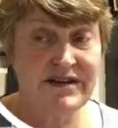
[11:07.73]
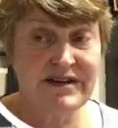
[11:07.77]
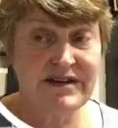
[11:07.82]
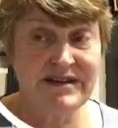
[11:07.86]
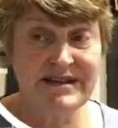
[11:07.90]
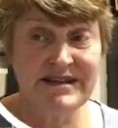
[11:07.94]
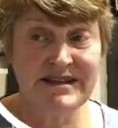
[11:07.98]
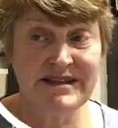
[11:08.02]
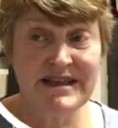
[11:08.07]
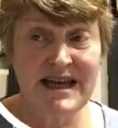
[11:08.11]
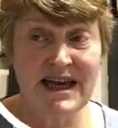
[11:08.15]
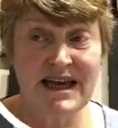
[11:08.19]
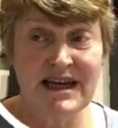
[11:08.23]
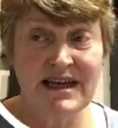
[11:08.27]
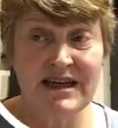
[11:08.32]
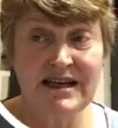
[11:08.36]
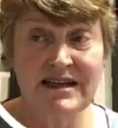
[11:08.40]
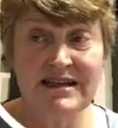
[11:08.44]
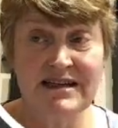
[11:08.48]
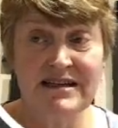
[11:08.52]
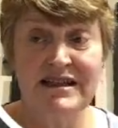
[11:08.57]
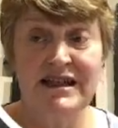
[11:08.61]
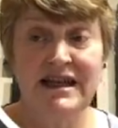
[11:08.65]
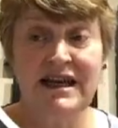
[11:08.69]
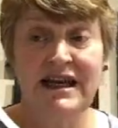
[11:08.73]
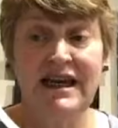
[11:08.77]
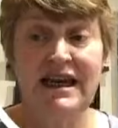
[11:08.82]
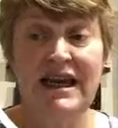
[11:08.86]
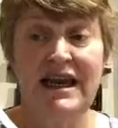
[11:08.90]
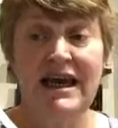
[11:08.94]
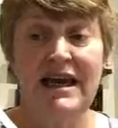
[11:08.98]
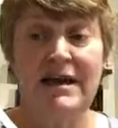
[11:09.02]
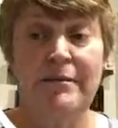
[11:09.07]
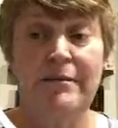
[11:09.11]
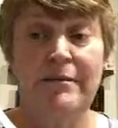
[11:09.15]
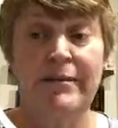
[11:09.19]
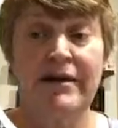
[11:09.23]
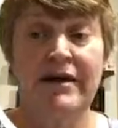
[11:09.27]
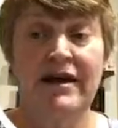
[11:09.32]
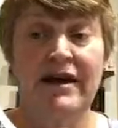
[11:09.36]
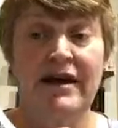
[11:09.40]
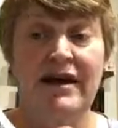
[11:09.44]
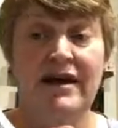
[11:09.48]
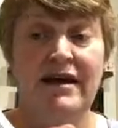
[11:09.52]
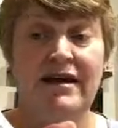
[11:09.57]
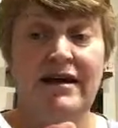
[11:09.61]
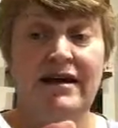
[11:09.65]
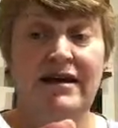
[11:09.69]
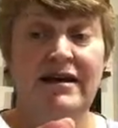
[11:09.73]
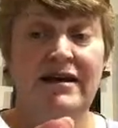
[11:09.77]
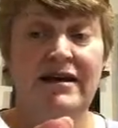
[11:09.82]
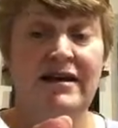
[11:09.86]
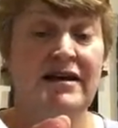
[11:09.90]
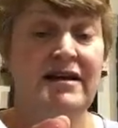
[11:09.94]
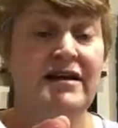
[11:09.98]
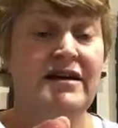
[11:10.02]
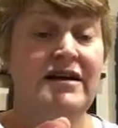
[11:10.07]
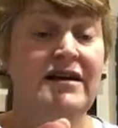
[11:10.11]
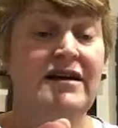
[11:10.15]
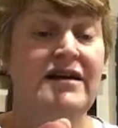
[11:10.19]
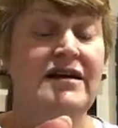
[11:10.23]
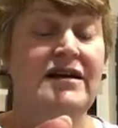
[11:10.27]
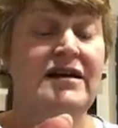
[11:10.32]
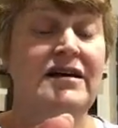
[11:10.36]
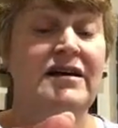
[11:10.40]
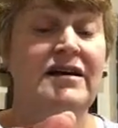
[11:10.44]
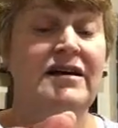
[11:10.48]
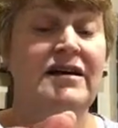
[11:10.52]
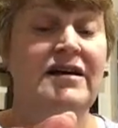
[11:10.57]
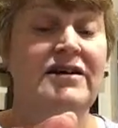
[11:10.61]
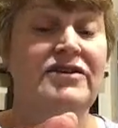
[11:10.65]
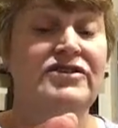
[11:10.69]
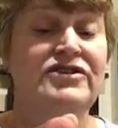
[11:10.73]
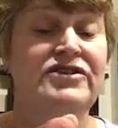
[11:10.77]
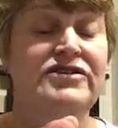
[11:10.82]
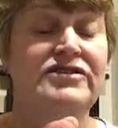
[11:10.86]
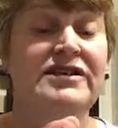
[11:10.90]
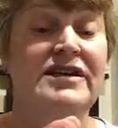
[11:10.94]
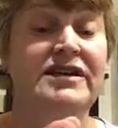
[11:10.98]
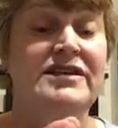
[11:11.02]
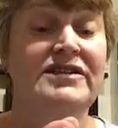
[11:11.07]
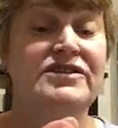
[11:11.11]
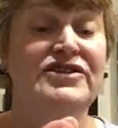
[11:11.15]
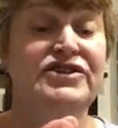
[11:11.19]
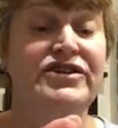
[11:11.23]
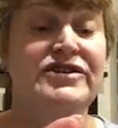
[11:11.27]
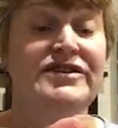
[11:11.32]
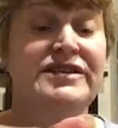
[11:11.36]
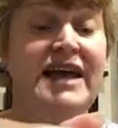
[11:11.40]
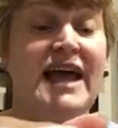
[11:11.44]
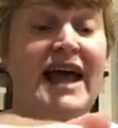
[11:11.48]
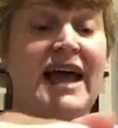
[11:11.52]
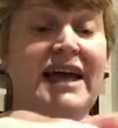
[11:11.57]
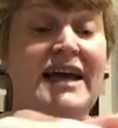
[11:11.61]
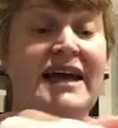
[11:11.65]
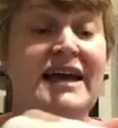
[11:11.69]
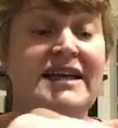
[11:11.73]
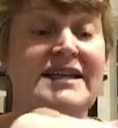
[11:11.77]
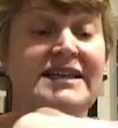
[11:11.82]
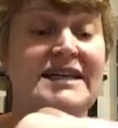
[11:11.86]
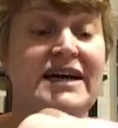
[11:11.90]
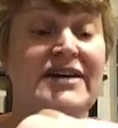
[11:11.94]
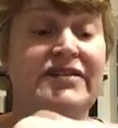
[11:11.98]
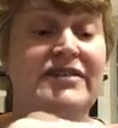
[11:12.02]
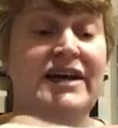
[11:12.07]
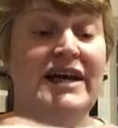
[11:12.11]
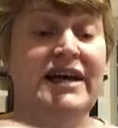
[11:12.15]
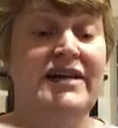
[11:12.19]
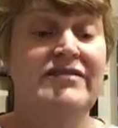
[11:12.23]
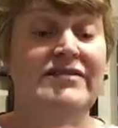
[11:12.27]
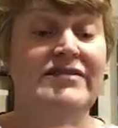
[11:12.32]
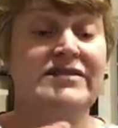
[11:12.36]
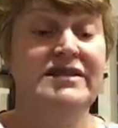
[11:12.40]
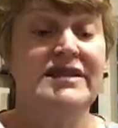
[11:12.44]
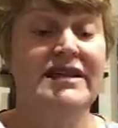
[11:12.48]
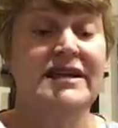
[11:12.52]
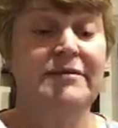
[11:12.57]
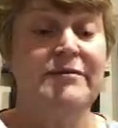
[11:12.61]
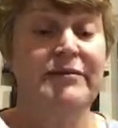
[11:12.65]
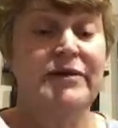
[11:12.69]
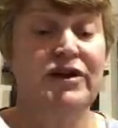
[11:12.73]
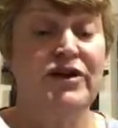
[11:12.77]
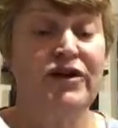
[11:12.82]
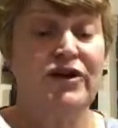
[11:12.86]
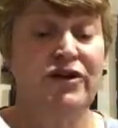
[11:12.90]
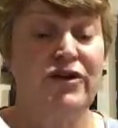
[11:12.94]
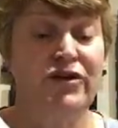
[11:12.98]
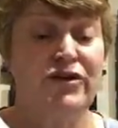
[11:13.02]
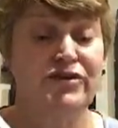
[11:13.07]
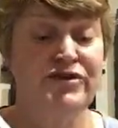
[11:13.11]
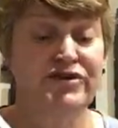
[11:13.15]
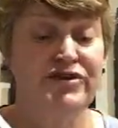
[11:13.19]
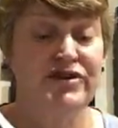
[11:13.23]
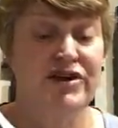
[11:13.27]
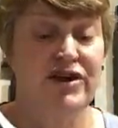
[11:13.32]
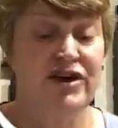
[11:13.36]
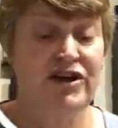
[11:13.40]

this second lip here. It's just hanging down here, isn't it? Because